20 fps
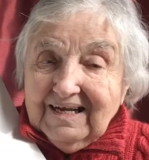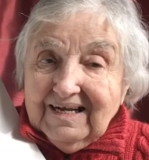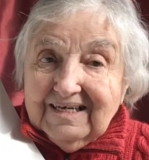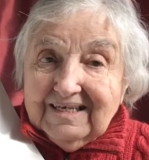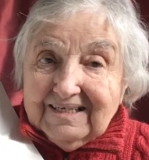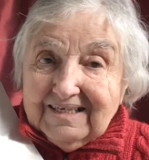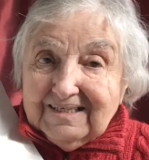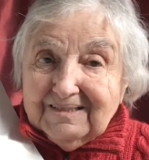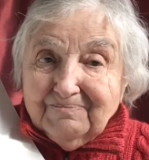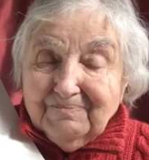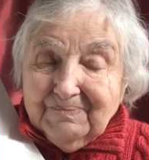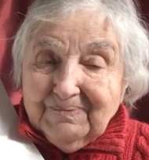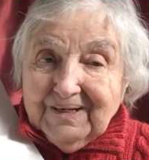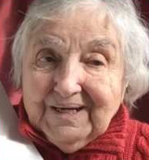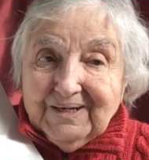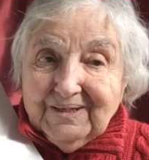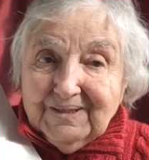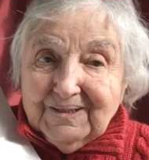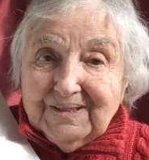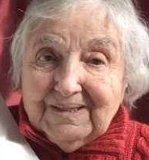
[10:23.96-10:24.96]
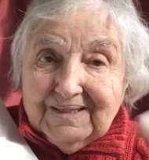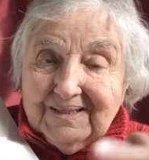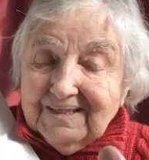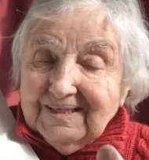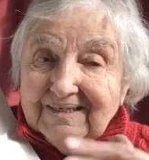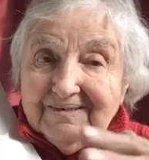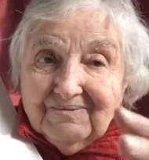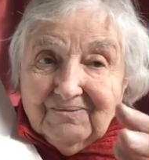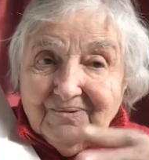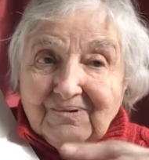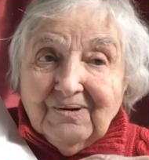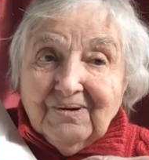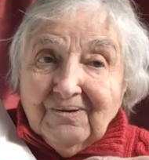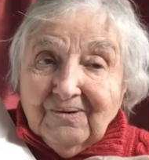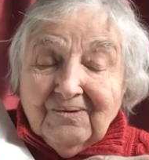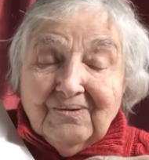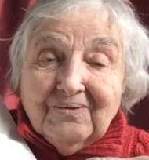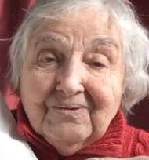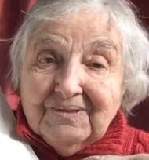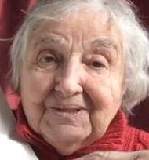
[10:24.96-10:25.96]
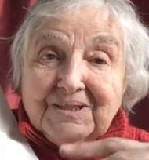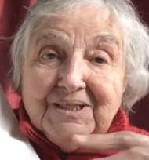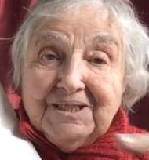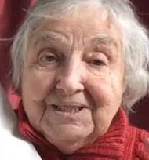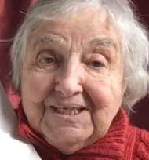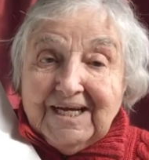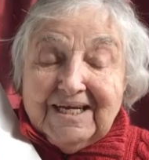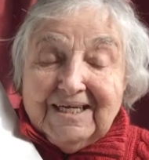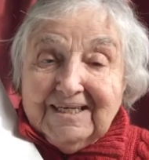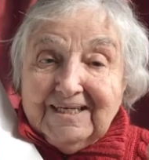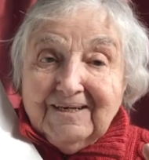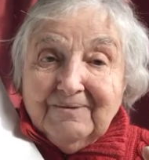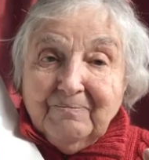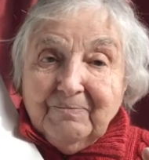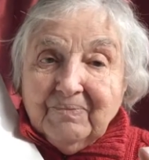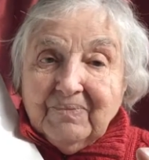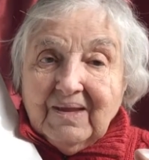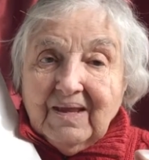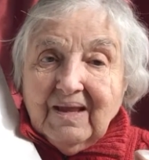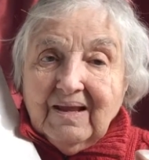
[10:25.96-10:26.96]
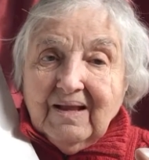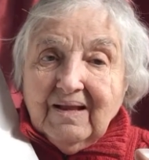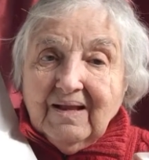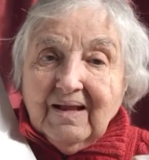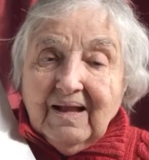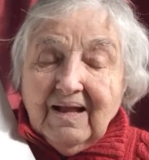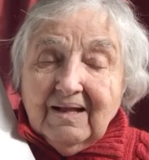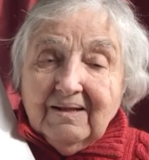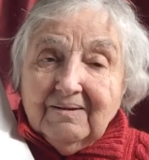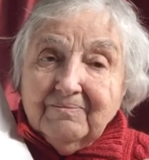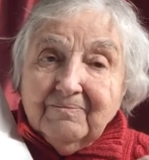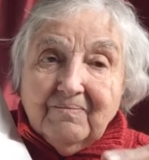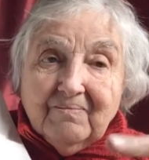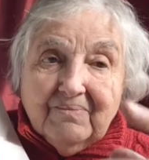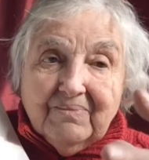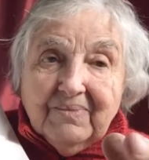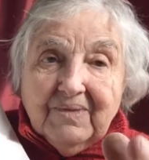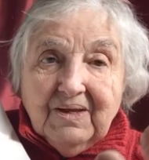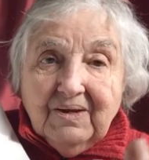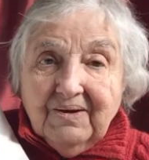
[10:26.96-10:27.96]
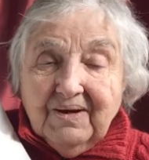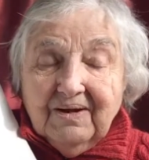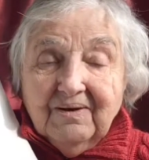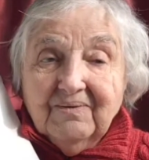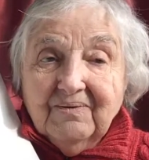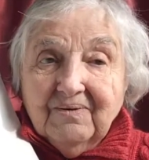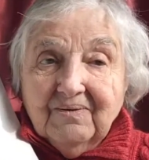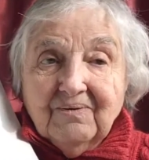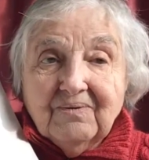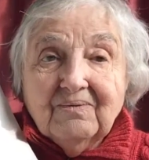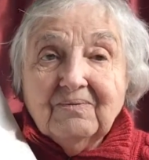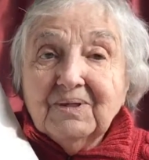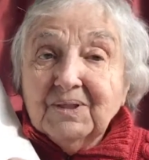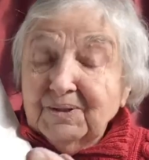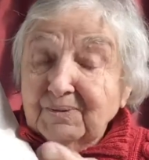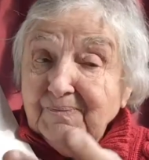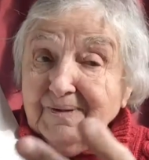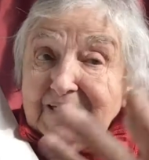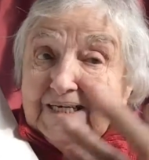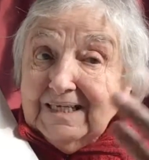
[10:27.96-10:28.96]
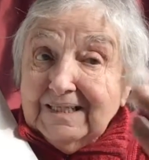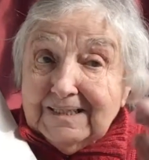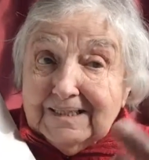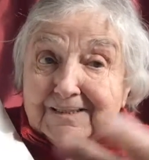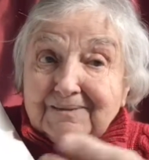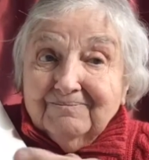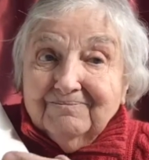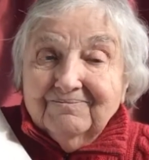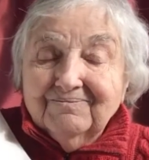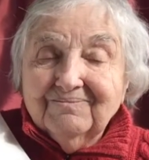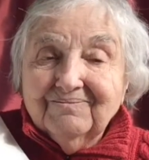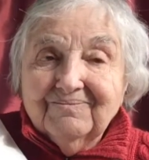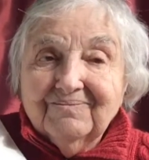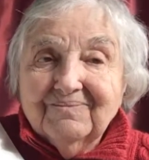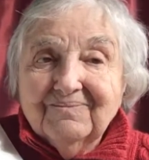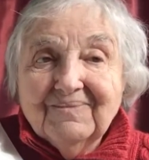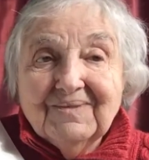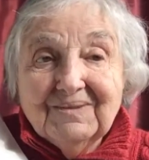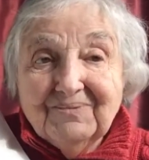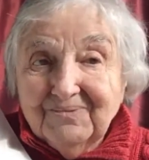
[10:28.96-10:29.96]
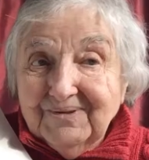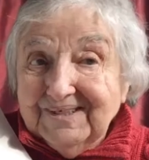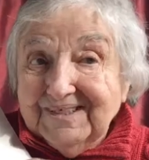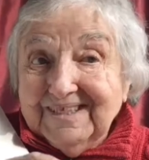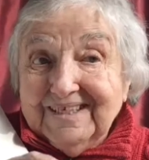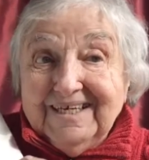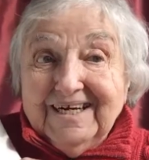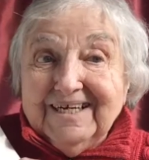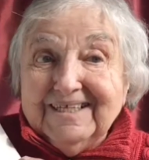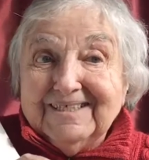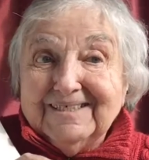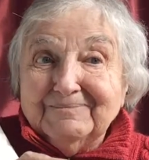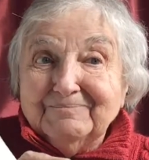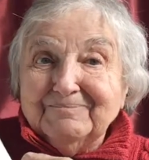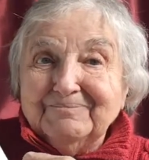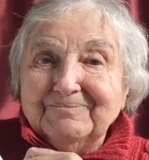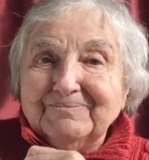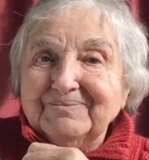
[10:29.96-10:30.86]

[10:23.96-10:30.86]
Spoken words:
It's because she said, 2 minutes? And we said yes.